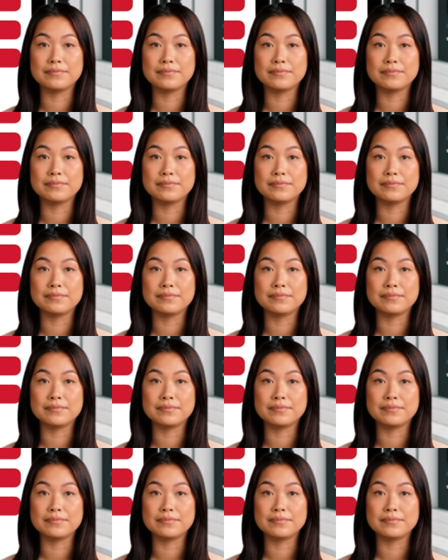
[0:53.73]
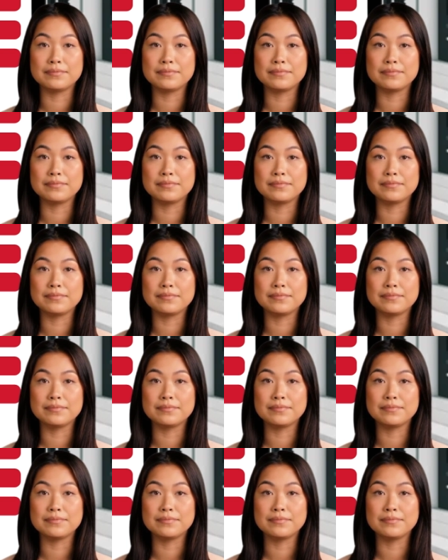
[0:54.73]

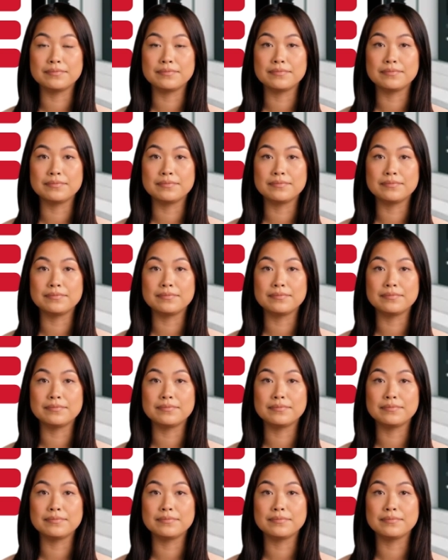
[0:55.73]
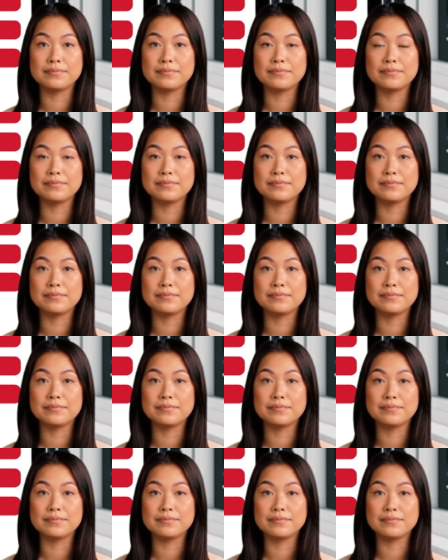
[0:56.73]

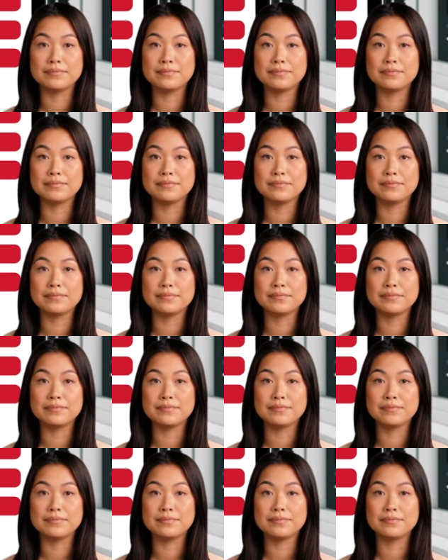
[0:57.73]
(silence)